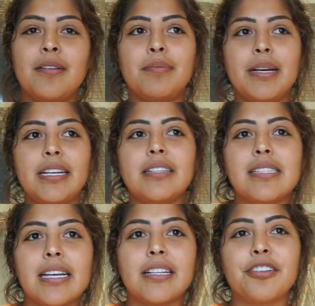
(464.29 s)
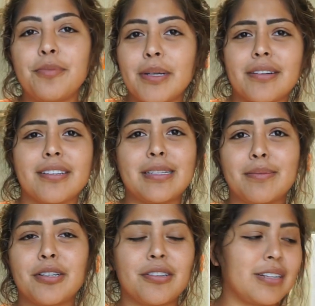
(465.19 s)
but it's like a little bigger because I'm
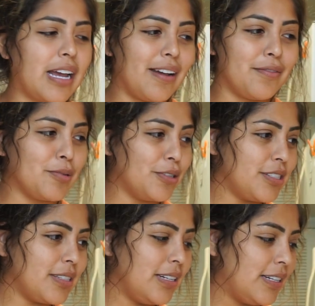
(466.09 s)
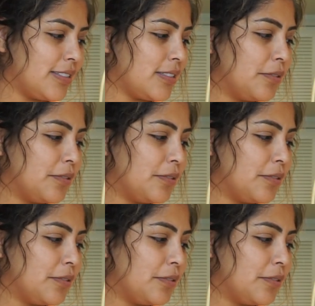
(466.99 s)
a girl and I have more shit than he does.